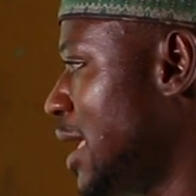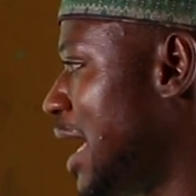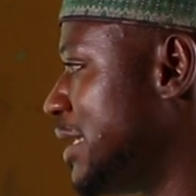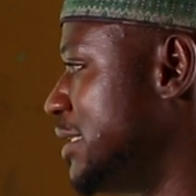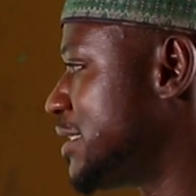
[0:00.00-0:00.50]

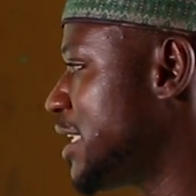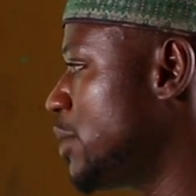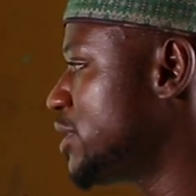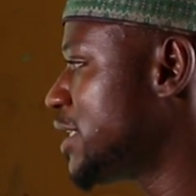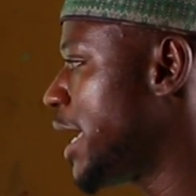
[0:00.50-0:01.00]
at the
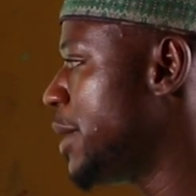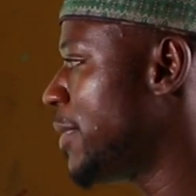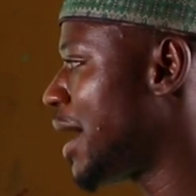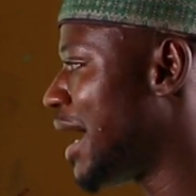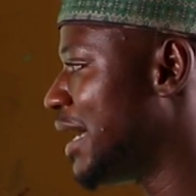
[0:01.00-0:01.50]
same
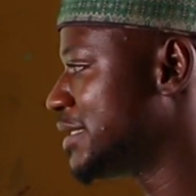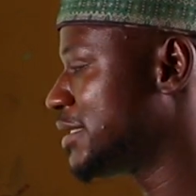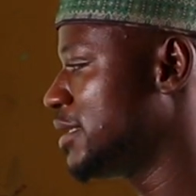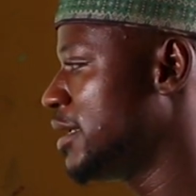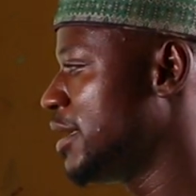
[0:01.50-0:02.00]
time
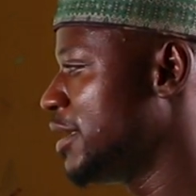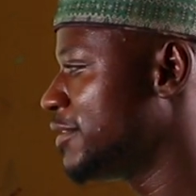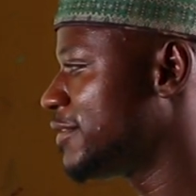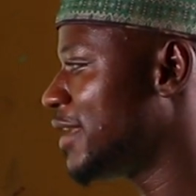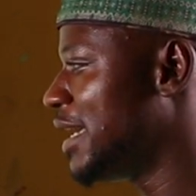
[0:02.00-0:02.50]
as
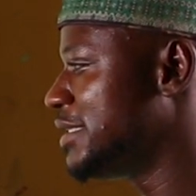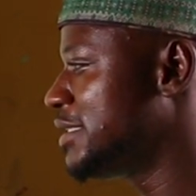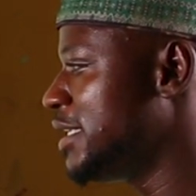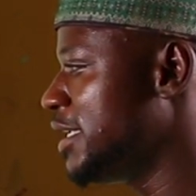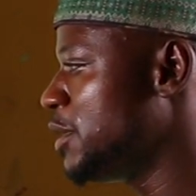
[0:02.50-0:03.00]

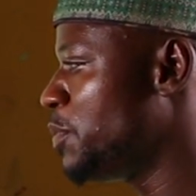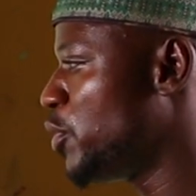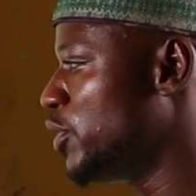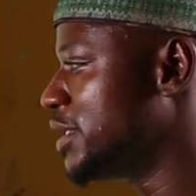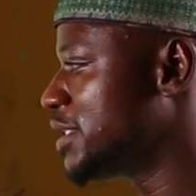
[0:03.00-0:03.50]

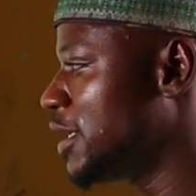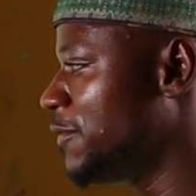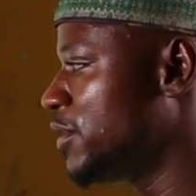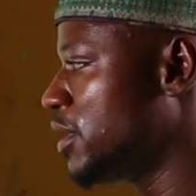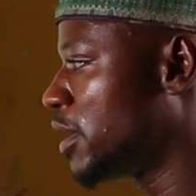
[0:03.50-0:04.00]

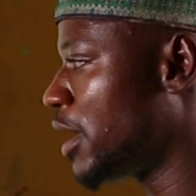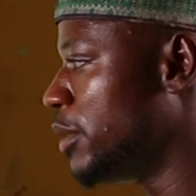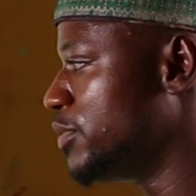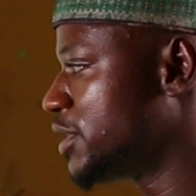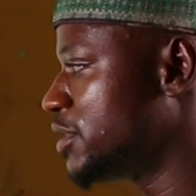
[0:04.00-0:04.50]
13.7
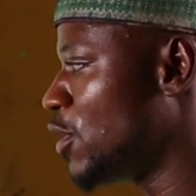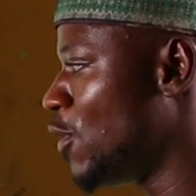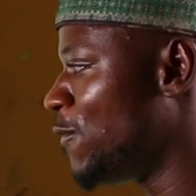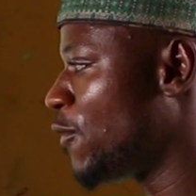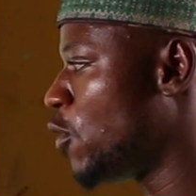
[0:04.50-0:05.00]
grams
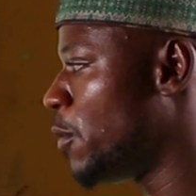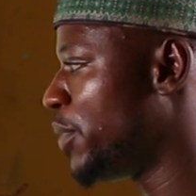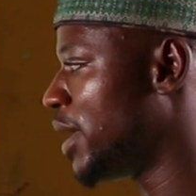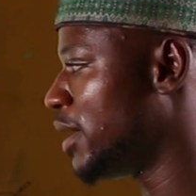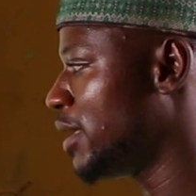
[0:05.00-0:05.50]
of
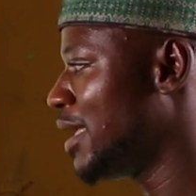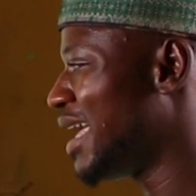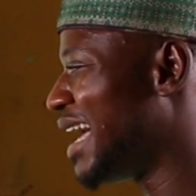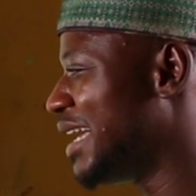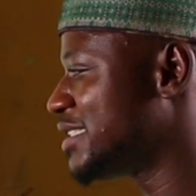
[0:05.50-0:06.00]
copper
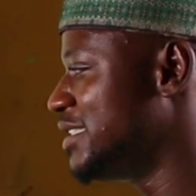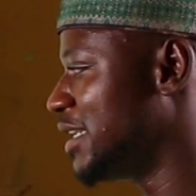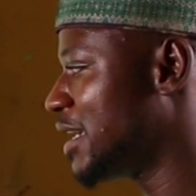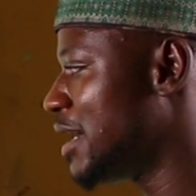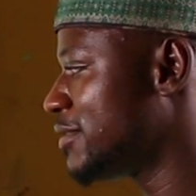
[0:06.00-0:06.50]
at
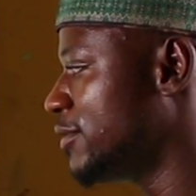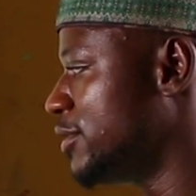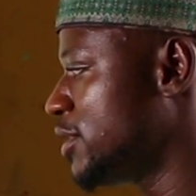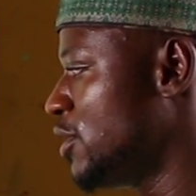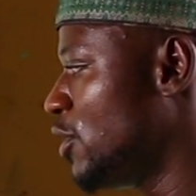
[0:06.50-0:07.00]
the
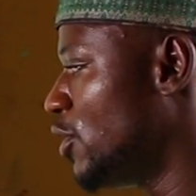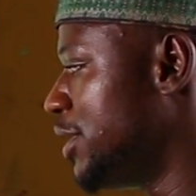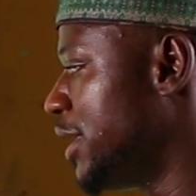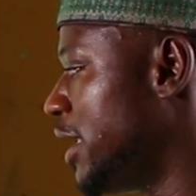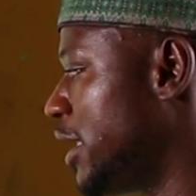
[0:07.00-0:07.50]
cathode
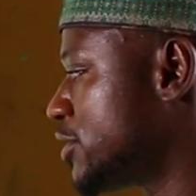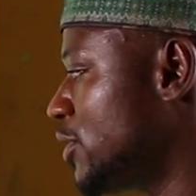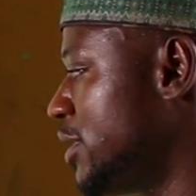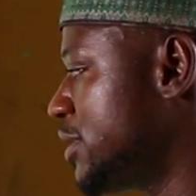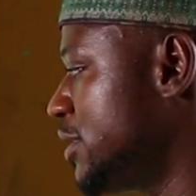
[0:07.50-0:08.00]
on the
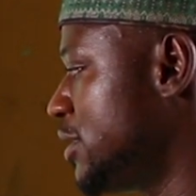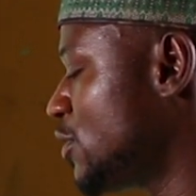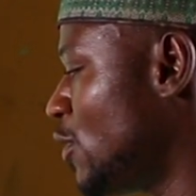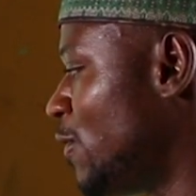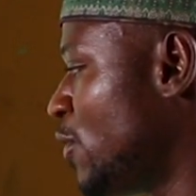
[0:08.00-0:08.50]

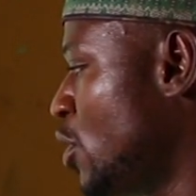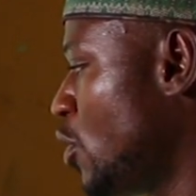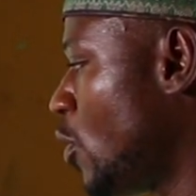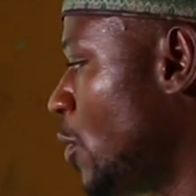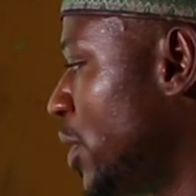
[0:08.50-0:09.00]
electrolysis of
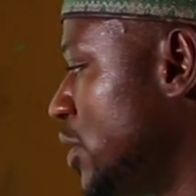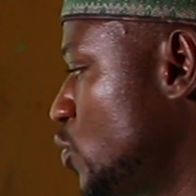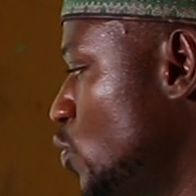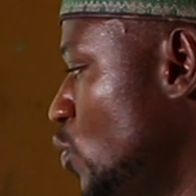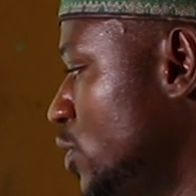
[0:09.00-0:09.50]
copper
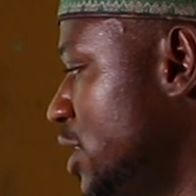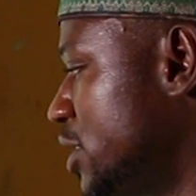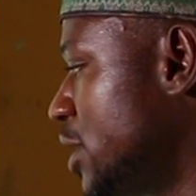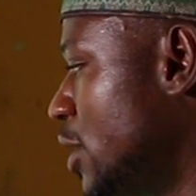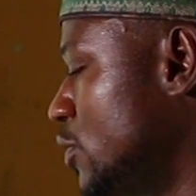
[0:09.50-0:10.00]
2
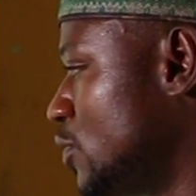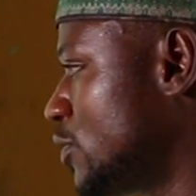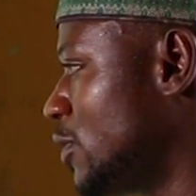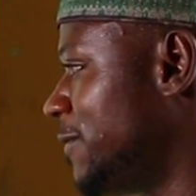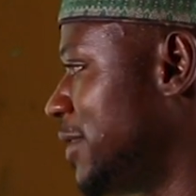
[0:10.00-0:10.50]

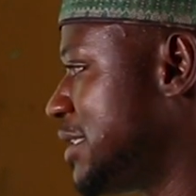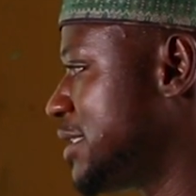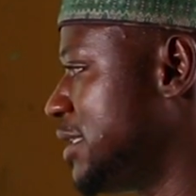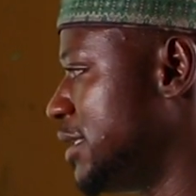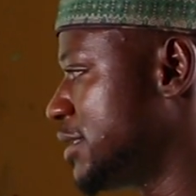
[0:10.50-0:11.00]
tetraozosulfate
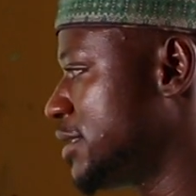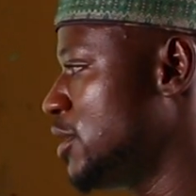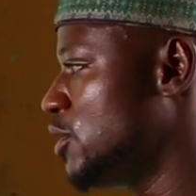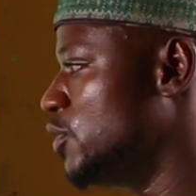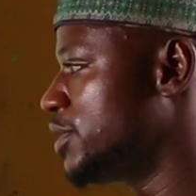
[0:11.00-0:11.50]
6
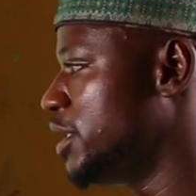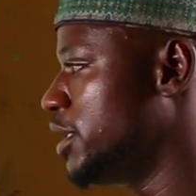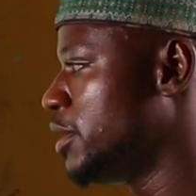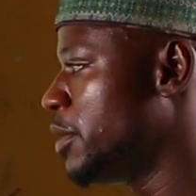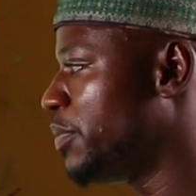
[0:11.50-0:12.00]

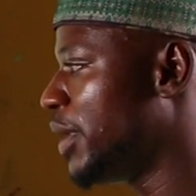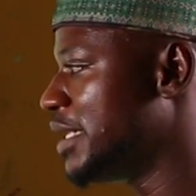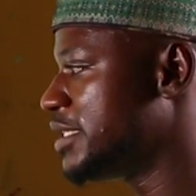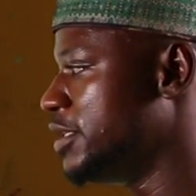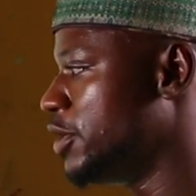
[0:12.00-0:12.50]
using
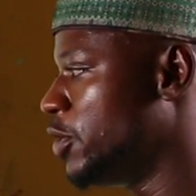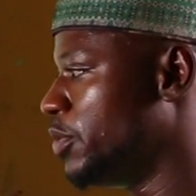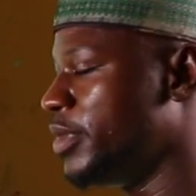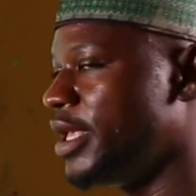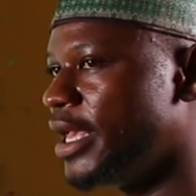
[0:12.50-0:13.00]

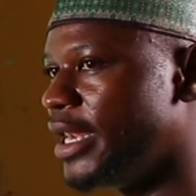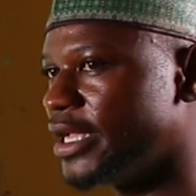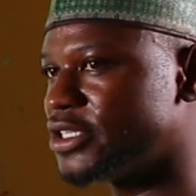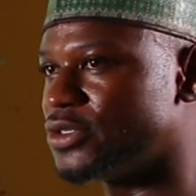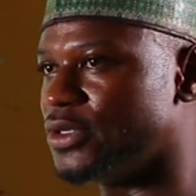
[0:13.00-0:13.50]
platinum
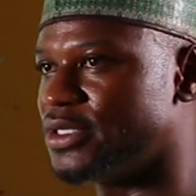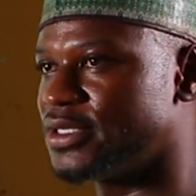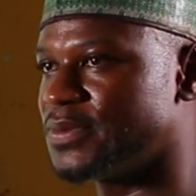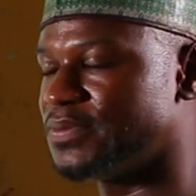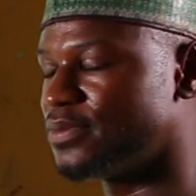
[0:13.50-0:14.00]

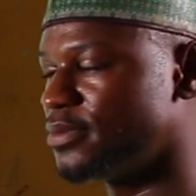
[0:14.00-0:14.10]
electrodes?